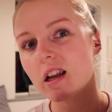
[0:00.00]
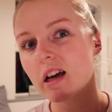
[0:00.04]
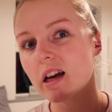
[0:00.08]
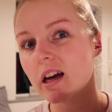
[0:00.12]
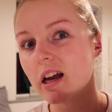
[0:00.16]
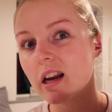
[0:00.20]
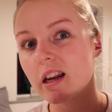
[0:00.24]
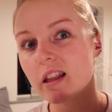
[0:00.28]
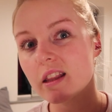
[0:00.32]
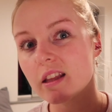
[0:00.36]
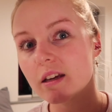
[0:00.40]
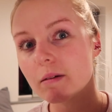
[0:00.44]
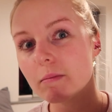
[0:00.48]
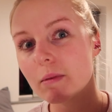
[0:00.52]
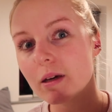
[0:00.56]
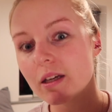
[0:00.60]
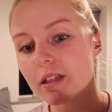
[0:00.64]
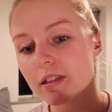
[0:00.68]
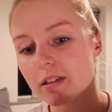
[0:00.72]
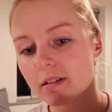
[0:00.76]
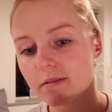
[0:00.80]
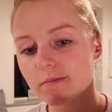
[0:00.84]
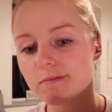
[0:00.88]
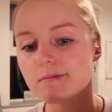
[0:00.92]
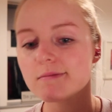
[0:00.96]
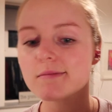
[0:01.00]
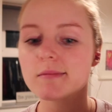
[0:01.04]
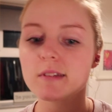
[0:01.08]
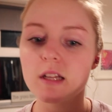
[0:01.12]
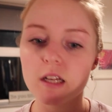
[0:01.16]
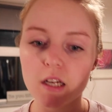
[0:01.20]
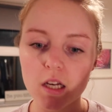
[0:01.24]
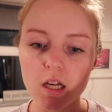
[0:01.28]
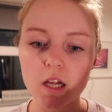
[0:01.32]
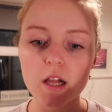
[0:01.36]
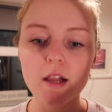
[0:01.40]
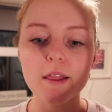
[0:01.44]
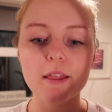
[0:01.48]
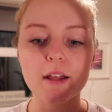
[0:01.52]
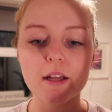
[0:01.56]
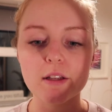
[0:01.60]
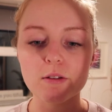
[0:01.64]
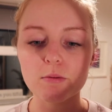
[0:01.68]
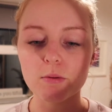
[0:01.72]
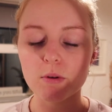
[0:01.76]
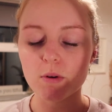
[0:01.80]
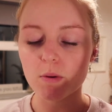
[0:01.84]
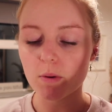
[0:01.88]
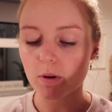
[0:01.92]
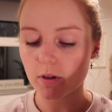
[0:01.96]
like anything amazing.
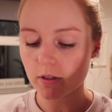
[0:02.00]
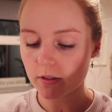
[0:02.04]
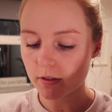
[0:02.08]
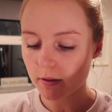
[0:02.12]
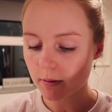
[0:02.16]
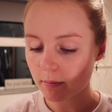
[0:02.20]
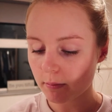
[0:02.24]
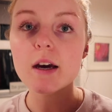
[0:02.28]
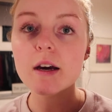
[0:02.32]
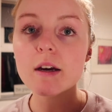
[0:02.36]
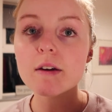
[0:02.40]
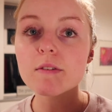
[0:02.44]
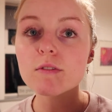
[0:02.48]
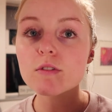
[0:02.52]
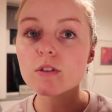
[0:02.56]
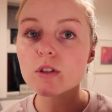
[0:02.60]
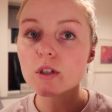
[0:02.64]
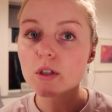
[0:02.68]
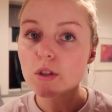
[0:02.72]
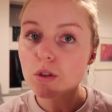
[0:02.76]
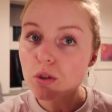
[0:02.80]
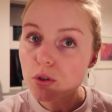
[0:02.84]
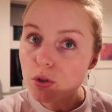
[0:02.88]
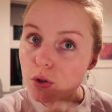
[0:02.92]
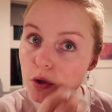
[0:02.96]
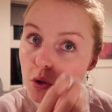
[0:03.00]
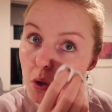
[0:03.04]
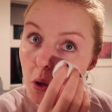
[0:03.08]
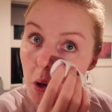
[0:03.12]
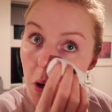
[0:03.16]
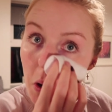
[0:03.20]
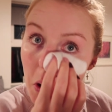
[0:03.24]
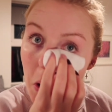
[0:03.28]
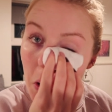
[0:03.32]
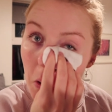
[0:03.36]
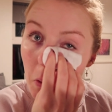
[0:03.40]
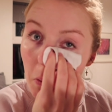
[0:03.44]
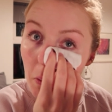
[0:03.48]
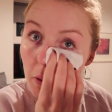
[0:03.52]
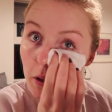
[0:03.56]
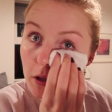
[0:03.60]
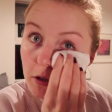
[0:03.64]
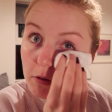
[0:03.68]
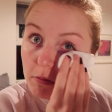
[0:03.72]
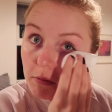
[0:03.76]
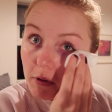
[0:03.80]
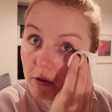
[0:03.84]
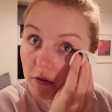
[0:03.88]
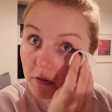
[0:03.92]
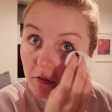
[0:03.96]
That's what it was. I've just
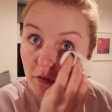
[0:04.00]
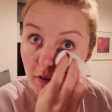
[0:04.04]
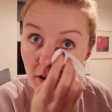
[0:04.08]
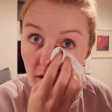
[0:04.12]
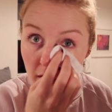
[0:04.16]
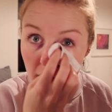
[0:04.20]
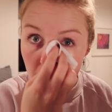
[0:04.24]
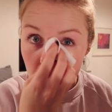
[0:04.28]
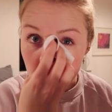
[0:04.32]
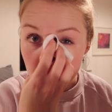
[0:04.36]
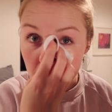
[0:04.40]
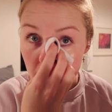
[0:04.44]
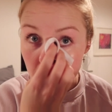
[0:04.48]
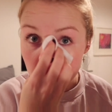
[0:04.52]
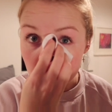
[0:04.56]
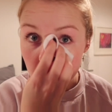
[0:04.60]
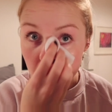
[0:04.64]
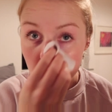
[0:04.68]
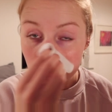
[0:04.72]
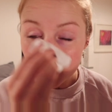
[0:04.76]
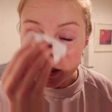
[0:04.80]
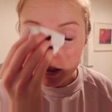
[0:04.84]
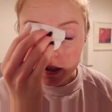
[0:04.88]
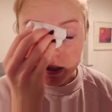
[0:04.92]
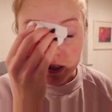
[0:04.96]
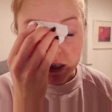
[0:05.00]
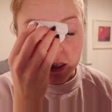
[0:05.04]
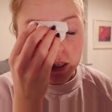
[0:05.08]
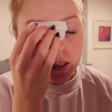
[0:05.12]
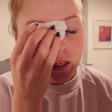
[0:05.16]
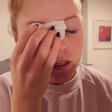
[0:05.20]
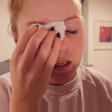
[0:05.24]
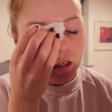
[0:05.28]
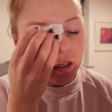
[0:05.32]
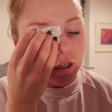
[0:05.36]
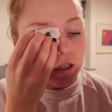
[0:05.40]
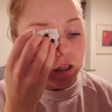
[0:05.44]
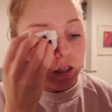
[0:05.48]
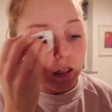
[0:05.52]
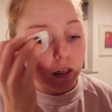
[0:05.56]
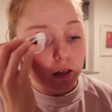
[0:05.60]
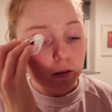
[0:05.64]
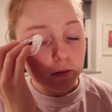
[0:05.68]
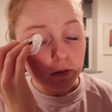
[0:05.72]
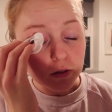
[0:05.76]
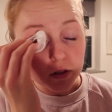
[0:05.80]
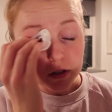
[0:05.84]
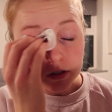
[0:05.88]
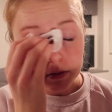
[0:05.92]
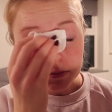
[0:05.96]
washed my face.
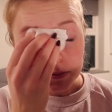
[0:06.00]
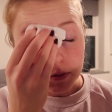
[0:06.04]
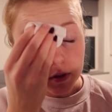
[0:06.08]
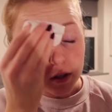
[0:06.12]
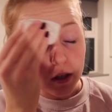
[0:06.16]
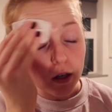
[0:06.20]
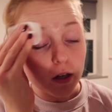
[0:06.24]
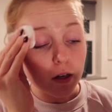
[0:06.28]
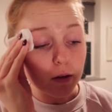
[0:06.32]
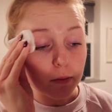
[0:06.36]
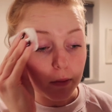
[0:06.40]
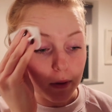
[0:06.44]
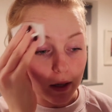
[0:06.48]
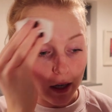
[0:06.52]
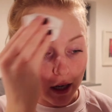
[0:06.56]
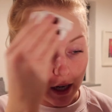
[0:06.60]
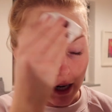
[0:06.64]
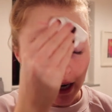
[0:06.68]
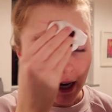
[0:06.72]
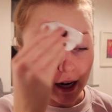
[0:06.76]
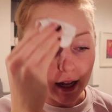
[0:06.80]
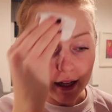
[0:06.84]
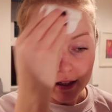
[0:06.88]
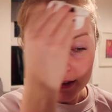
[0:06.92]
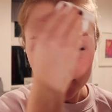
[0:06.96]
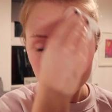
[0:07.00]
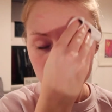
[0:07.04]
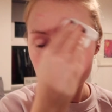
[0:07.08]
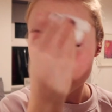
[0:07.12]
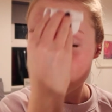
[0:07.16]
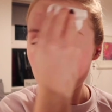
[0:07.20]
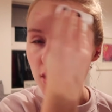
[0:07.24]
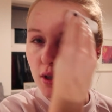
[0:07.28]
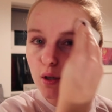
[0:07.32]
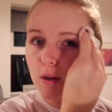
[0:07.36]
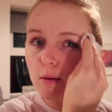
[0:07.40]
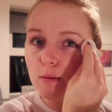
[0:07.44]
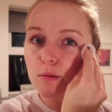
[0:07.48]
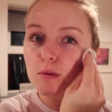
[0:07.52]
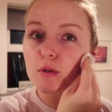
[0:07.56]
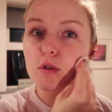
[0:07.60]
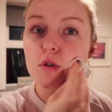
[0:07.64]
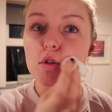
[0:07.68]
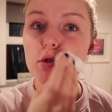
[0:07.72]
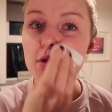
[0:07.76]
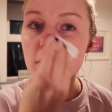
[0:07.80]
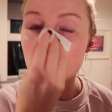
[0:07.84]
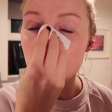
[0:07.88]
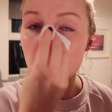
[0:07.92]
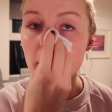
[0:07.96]
Just put on a bit of cleanser, and I'm
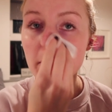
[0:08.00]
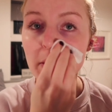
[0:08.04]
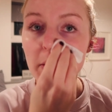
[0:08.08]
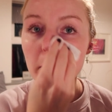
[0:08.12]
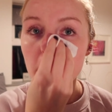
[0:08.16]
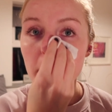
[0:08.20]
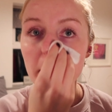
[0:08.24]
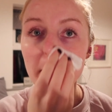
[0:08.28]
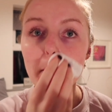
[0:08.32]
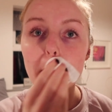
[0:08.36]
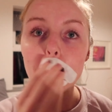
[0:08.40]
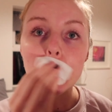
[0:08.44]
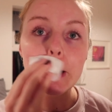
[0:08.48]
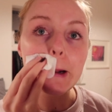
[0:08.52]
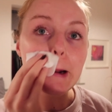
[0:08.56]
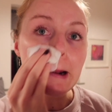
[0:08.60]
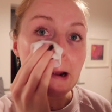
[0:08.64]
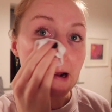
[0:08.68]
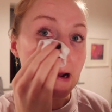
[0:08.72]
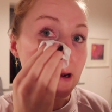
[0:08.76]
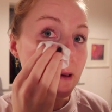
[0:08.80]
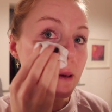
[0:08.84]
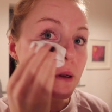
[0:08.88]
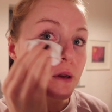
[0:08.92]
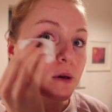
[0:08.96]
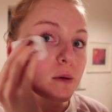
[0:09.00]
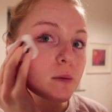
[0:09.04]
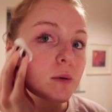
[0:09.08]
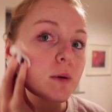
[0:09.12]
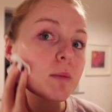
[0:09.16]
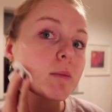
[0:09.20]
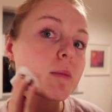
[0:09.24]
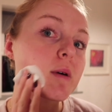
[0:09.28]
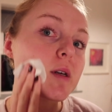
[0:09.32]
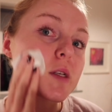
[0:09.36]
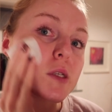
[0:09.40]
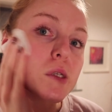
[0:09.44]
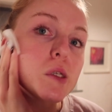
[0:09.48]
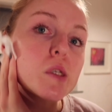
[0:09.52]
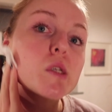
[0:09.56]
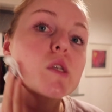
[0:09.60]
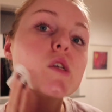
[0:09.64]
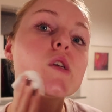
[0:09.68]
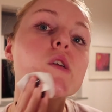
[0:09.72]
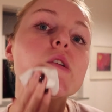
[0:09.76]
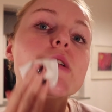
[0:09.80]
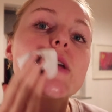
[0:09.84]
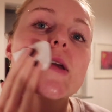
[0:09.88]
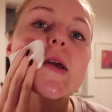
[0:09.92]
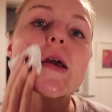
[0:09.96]
just going to do a bit of my
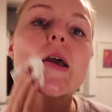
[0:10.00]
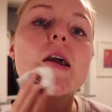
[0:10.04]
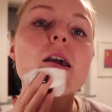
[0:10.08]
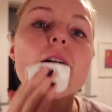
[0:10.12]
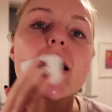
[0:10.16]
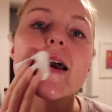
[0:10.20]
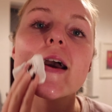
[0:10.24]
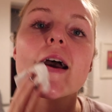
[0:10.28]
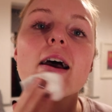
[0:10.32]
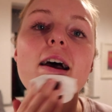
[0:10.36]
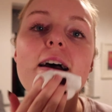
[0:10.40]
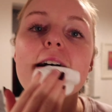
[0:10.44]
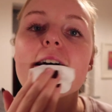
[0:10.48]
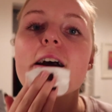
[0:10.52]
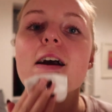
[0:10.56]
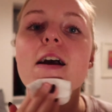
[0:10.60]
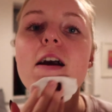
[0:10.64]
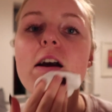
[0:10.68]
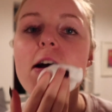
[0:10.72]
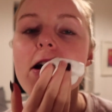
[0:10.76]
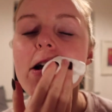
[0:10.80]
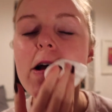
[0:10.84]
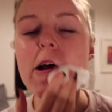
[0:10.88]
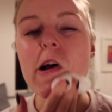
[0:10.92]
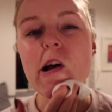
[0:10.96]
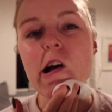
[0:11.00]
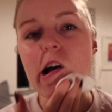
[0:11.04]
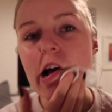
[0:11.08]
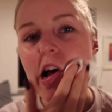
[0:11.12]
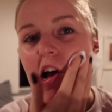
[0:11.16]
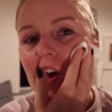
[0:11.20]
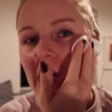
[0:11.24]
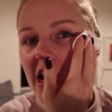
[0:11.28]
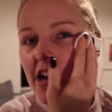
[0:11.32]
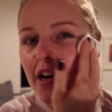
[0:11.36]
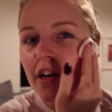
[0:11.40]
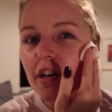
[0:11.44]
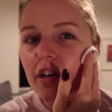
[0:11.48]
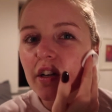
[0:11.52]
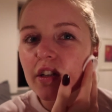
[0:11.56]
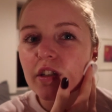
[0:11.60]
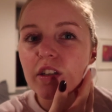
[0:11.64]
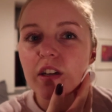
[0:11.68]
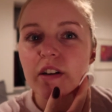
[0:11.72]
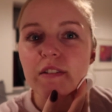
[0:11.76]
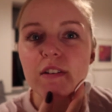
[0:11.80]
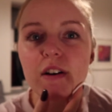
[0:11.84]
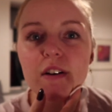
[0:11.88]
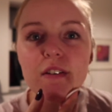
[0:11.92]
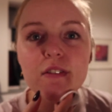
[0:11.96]
skincare.
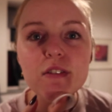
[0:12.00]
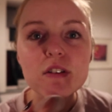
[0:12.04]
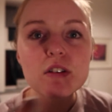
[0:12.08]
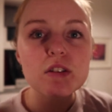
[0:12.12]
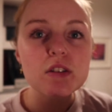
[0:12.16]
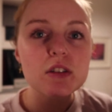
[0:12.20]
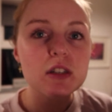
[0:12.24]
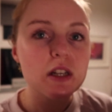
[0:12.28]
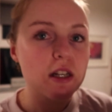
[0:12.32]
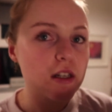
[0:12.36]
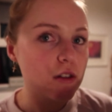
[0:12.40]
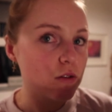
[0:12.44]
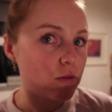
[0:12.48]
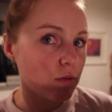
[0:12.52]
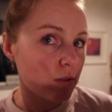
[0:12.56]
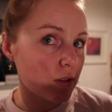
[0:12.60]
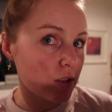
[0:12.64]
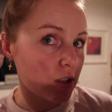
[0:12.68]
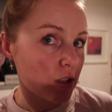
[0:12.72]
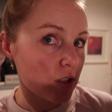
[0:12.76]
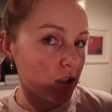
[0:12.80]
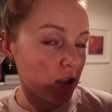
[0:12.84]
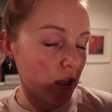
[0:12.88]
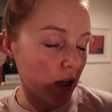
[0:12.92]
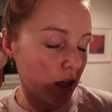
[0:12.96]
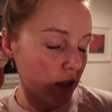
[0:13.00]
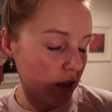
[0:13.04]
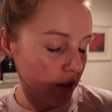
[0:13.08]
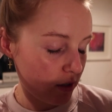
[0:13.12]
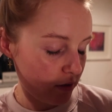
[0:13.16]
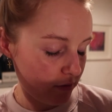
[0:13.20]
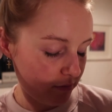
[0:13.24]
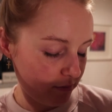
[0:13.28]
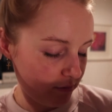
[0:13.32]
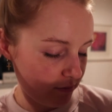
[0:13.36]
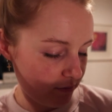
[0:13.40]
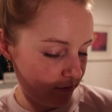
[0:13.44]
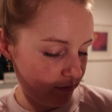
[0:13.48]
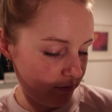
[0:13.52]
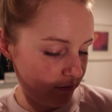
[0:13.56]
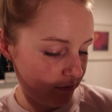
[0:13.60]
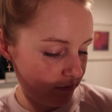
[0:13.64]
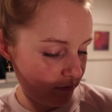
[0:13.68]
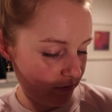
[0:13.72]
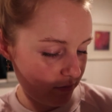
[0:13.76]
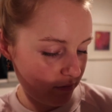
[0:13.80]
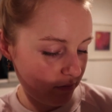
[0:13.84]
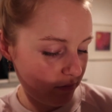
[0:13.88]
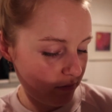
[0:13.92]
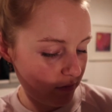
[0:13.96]
Do you ever have those days where it's just like
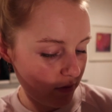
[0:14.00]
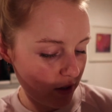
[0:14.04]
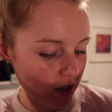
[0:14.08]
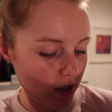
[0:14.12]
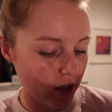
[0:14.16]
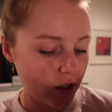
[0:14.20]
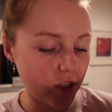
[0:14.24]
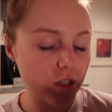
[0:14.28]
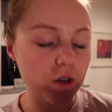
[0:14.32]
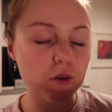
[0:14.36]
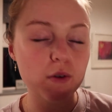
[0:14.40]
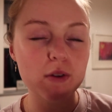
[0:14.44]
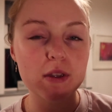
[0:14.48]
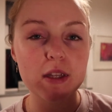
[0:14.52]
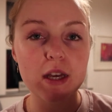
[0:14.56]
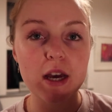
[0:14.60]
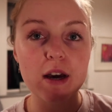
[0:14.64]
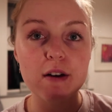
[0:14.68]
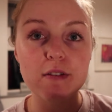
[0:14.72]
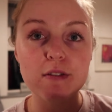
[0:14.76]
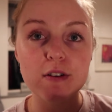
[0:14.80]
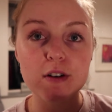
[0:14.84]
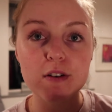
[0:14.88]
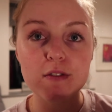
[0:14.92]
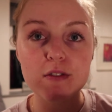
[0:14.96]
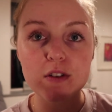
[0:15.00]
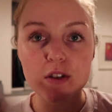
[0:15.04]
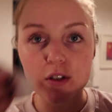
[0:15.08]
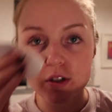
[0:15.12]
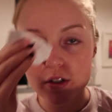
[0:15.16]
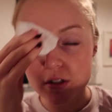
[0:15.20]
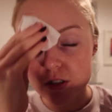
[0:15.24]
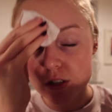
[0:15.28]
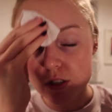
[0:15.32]
you don't want the effort of doing your